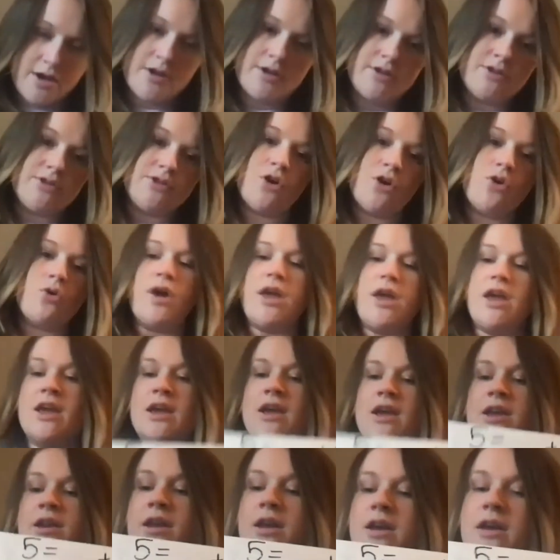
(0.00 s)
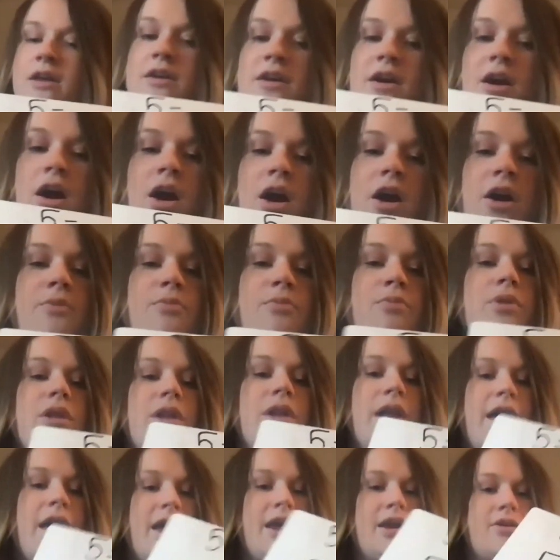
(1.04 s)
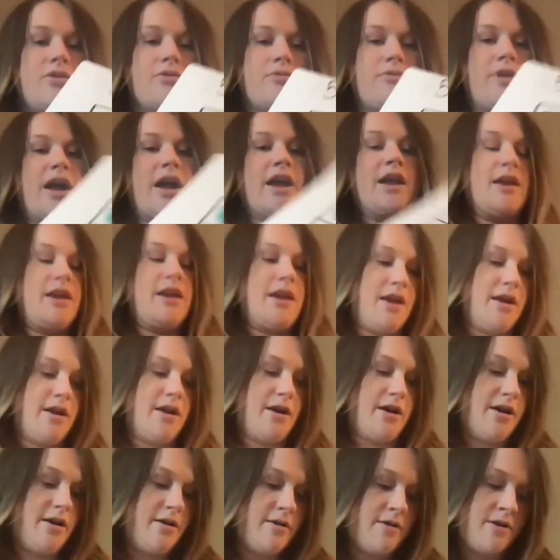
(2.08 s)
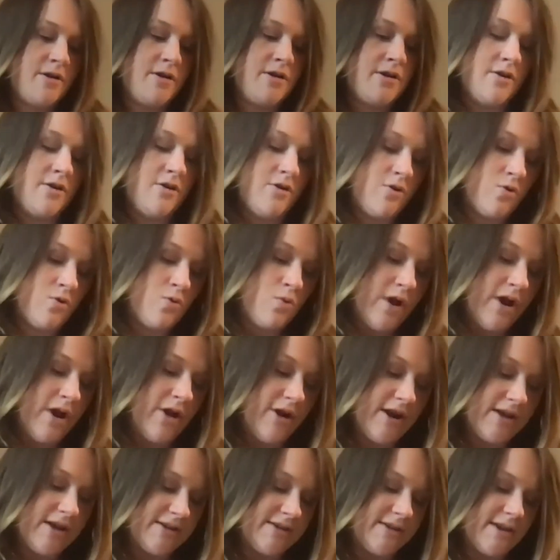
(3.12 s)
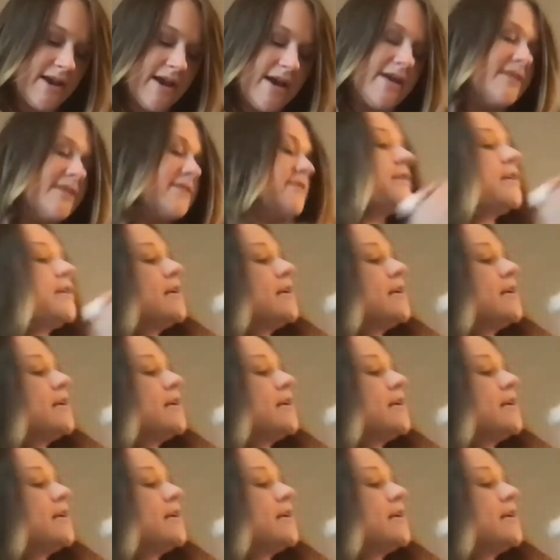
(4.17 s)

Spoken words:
So in our blank right here, where it says,